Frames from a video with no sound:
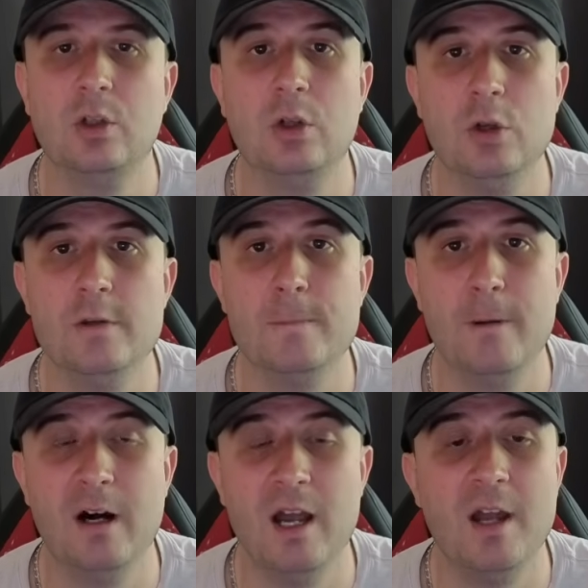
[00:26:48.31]
Good
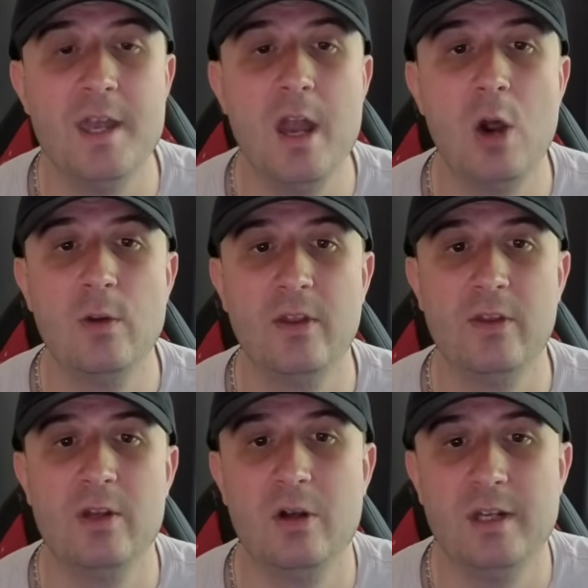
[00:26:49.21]
buy. I know they're
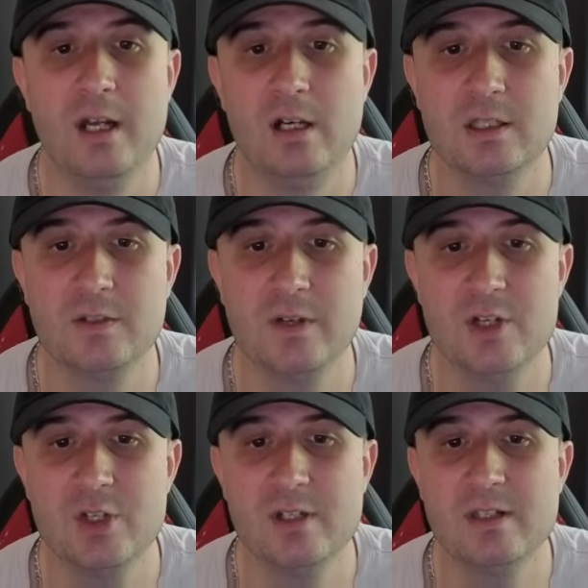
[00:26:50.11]
the non-enhanced
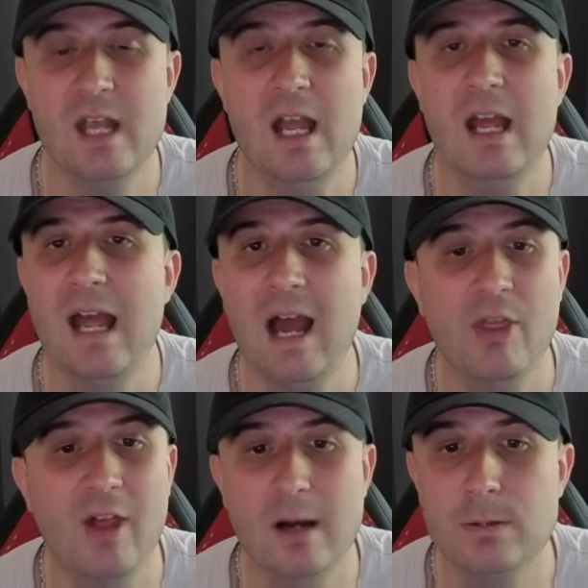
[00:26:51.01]
versions.
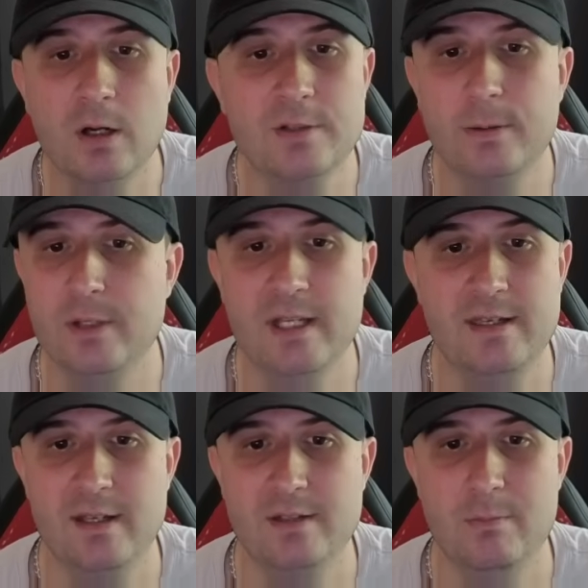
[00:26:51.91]
At that price point,
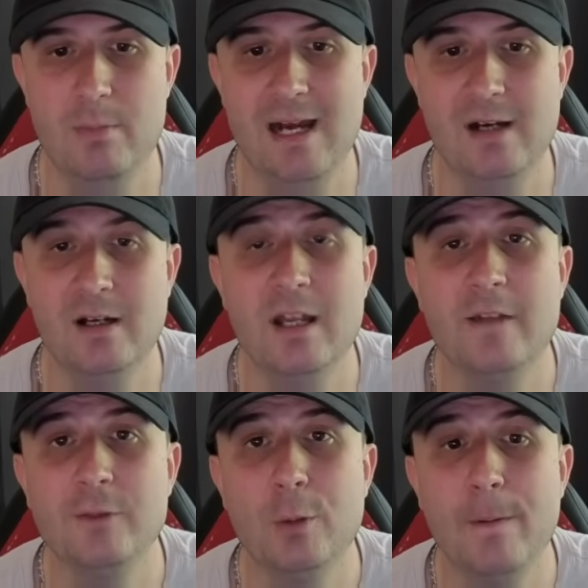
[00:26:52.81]
it doesn't matter.
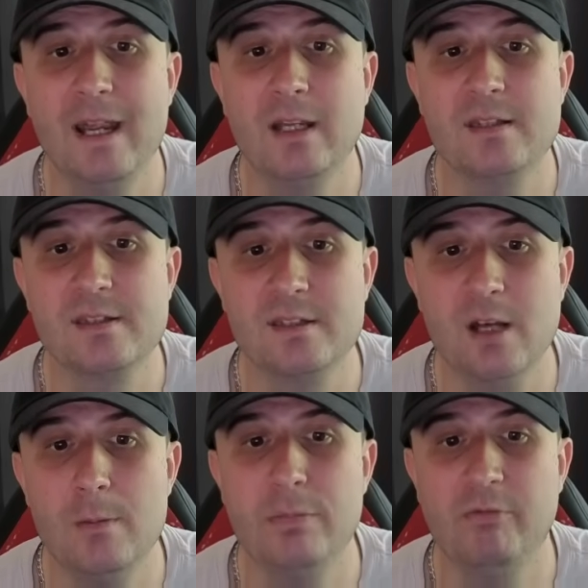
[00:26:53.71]
If you're paying
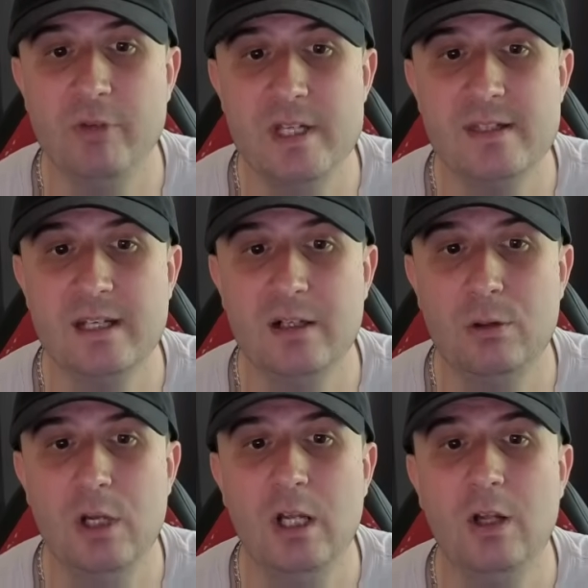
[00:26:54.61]
sub
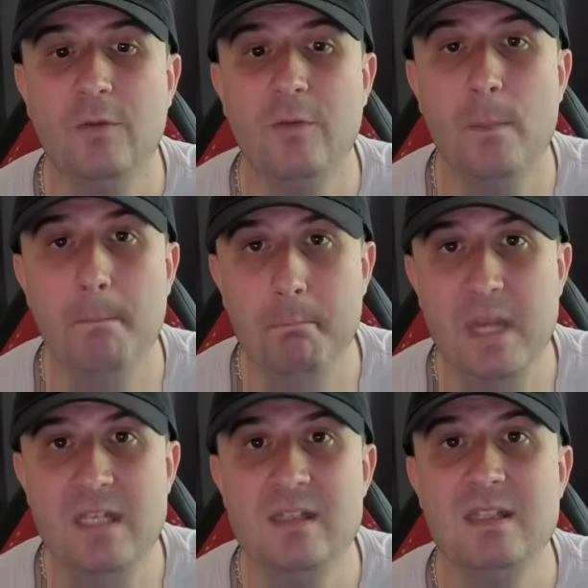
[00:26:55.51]
retail for
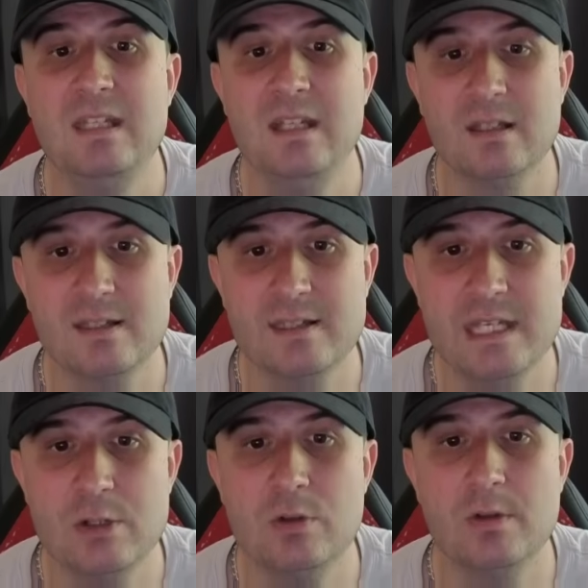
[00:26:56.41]
minty
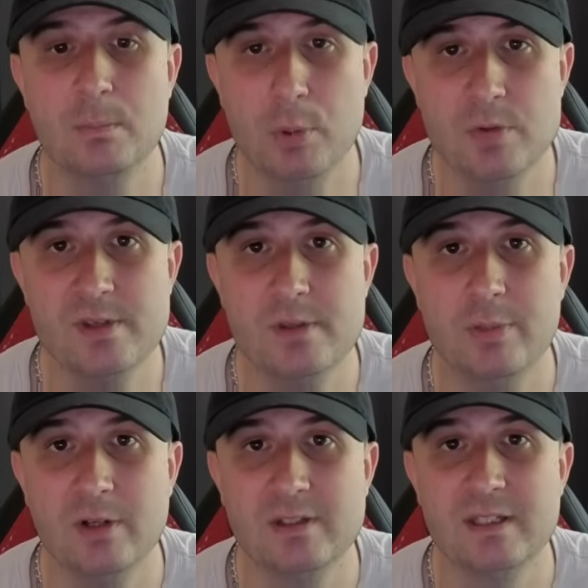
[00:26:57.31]
sealed booster
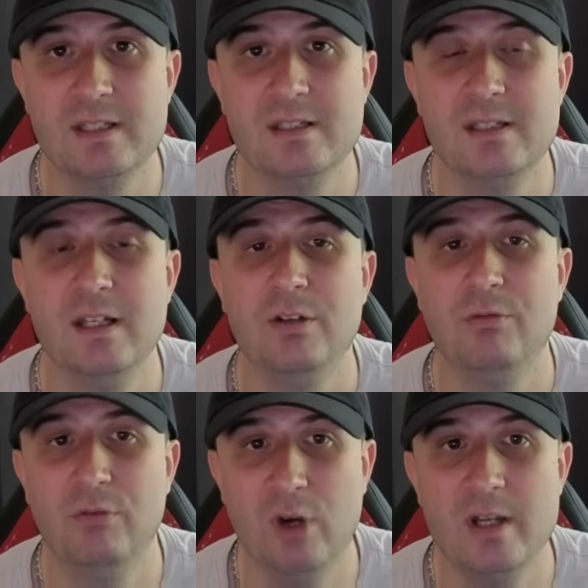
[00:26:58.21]
boxes
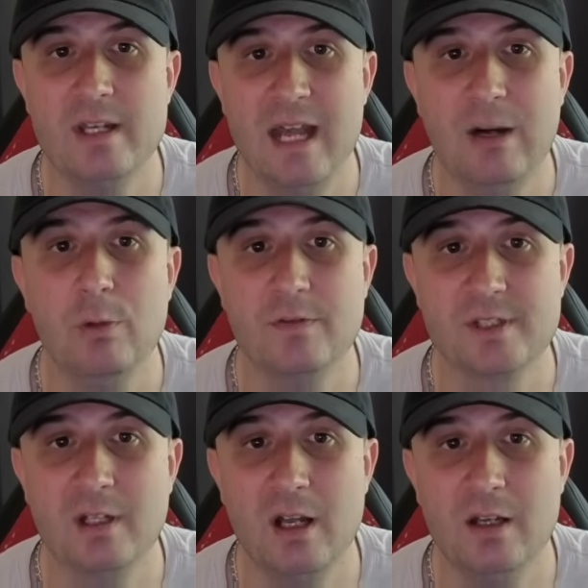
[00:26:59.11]
right now of
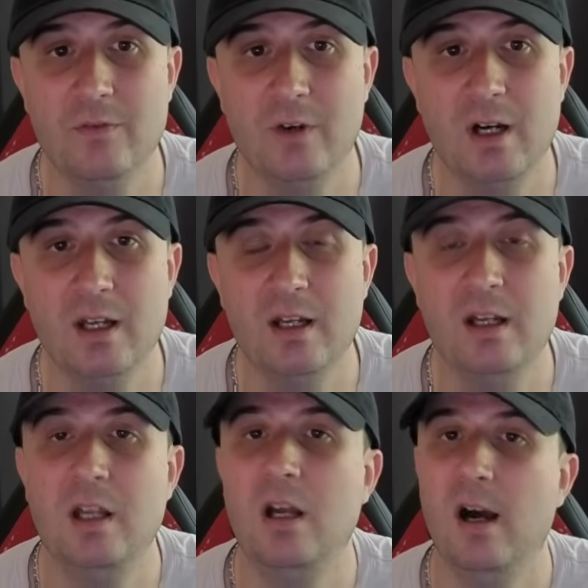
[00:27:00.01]
Scarlet and Violet,
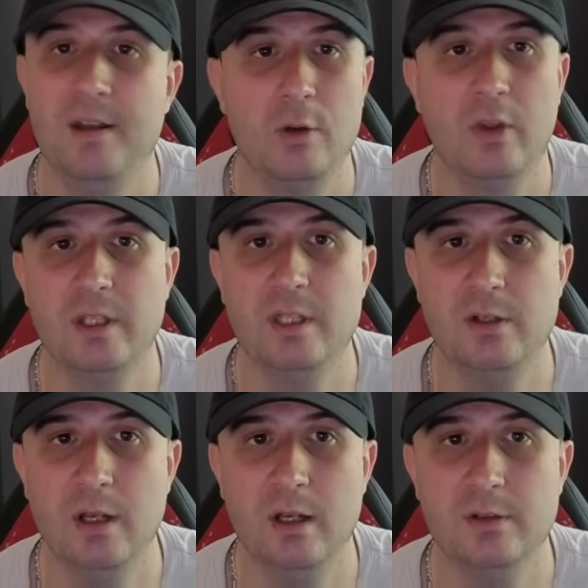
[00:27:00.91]
I don't think you
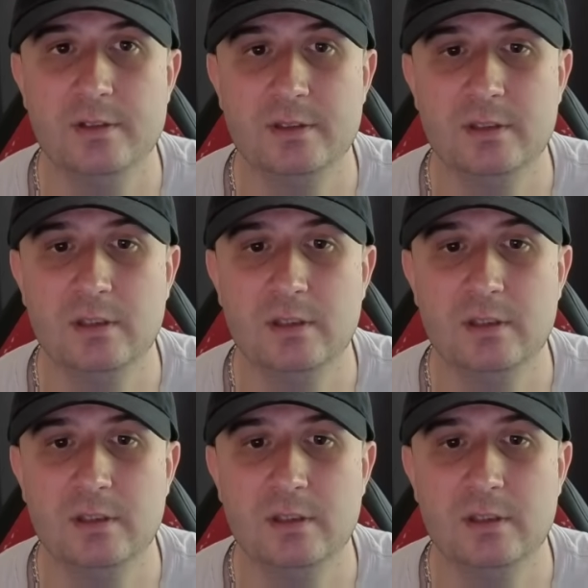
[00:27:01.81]
can lose.